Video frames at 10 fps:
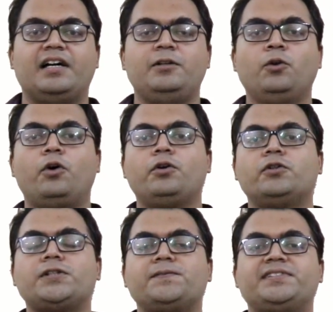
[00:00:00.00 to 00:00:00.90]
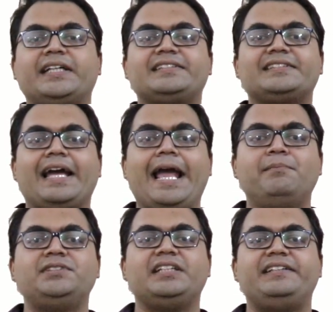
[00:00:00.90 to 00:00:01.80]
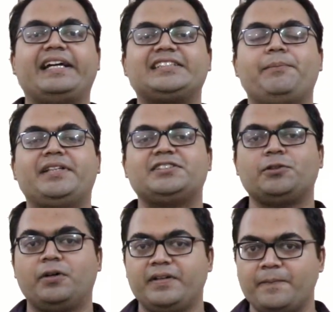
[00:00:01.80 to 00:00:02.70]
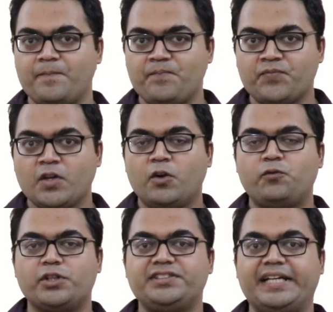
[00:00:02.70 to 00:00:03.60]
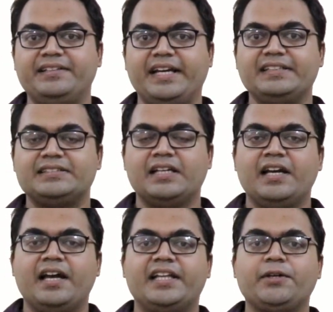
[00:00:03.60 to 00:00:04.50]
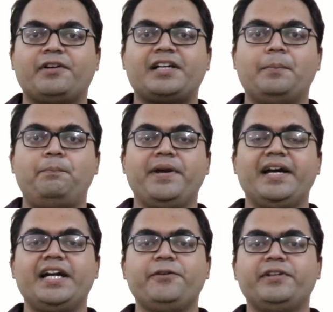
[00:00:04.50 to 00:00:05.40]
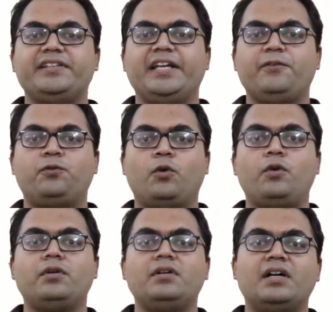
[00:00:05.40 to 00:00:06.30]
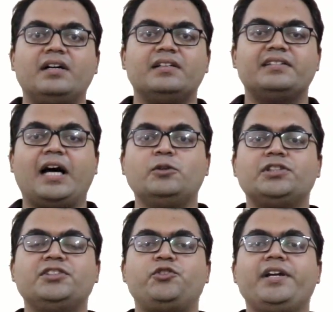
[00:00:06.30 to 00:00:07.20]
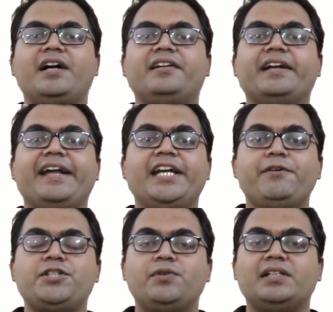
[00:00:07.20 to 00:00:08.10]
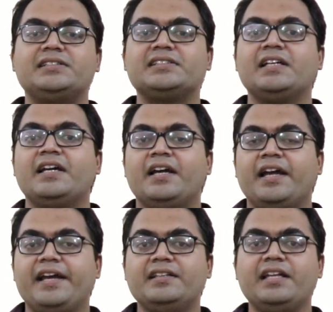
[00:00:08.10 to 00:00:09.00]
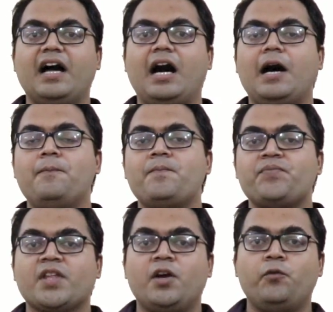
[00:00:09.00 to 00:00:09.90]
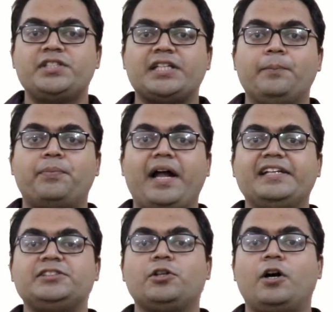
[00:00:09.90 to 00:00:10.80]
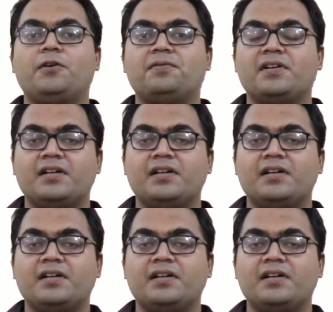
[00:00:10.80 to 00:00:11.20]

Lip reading: a low dose of 6 mg dexamethasone for 10 days and they were compared with the 4,300 individuals in the arm which comprised of,